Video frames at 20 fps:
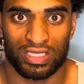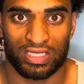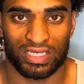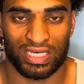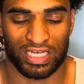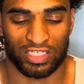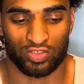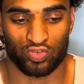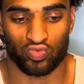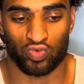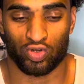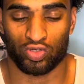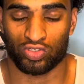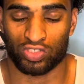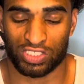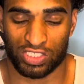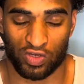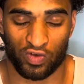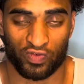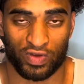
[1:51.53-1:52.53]
and you roll
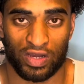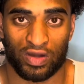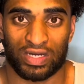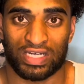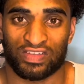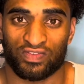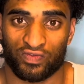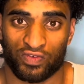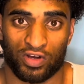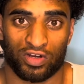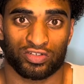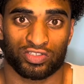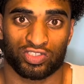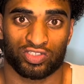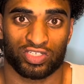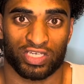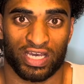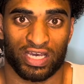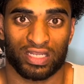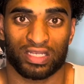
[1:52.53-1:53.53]
yourself out as far as you
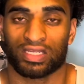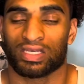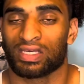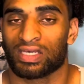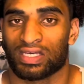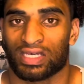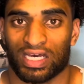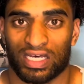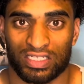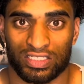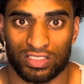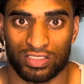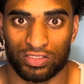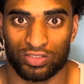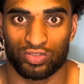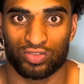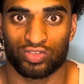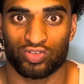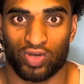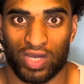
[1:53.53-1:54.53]
can and
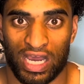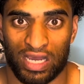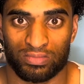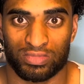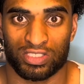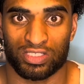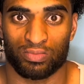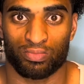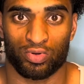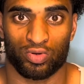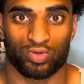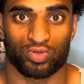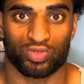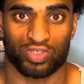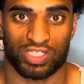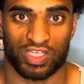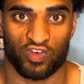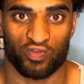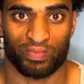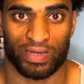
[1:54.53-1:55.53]
use your abs to pull
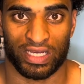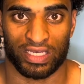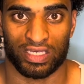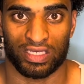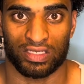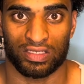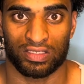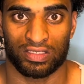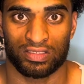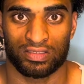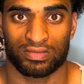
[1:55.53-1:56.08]
yourself back in.